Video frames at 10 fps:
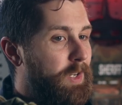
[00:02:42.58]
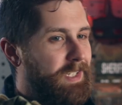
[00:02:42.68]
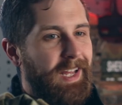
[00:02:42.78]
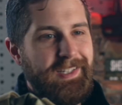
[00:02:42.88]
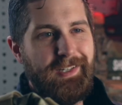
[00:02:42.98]

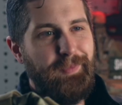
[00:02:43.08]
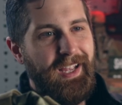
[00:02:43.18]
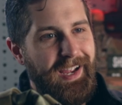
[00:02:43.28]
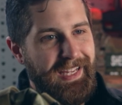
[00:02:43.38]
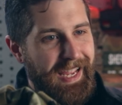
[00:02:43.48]
Once again,
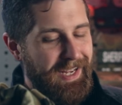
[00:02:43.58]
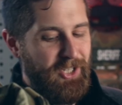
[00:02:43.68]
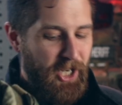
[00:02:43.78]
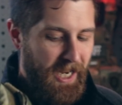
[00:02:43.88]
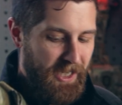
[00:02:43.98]
something I
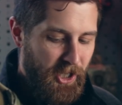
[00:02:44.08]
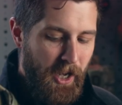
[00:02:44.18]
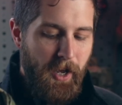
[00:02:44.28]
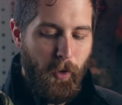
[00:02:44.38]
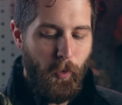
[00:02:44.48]
can't change.
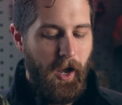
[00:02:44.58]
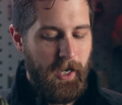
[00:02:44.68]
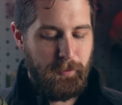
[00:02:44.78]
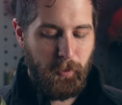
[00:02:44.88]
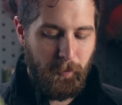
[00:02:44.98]
We're a
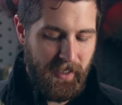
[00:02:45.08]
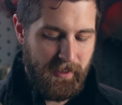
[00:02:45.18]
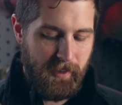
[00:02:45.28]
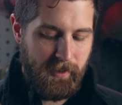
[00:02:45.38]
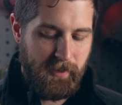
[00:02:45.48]

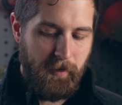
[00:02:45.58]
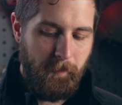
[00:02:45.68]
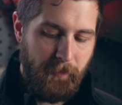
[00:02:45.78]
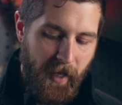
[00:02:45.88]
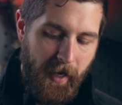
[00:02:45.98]
hospital-based
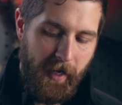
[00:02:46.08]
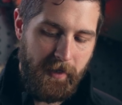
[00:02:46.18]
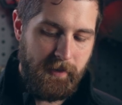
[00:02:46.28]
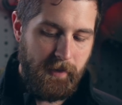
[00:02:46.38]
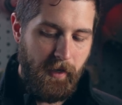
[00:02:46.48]
system,
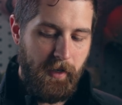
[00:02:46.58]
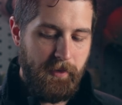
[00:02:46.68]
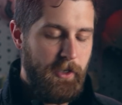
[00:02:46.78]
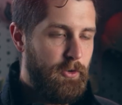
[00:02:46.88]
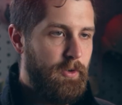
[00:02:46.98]
and uh,
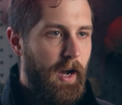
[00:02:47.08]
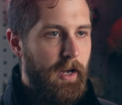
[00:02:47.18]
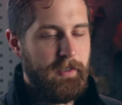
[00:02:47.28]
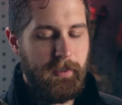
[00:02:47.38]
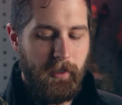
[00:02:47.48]
they do
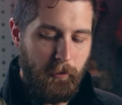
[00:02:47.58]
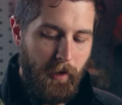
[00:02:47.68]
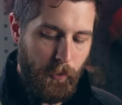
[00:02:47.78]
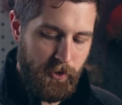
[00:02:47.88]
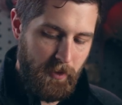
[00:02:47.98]
not
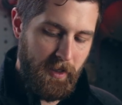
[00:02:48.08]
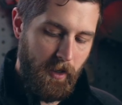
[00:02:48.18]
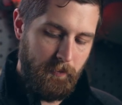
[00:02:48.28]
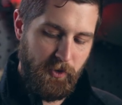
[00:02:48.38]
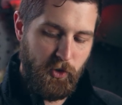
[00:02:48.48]
allow us to
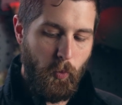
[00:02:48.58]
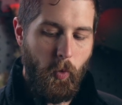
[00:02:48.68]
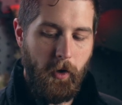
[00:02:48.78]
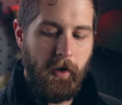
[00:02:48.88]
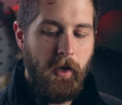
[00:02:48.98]
become
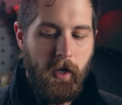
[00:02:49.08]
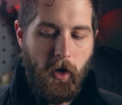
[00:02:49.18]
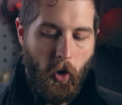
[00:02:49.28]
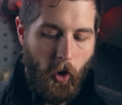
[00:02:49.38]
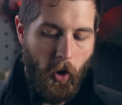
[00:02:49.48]
sworn
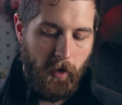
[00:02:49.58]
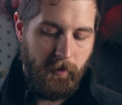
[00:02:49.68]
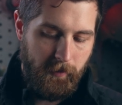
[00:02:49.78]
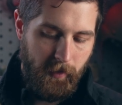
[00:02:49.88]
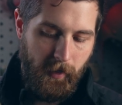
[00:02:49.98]

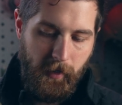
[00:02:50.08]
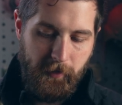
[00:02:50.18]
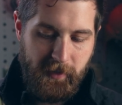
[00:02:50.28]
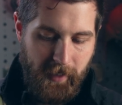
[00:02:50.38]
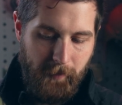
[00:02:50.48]
on
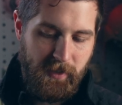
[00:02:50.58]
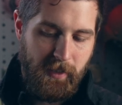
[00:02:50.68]
uh, the T E M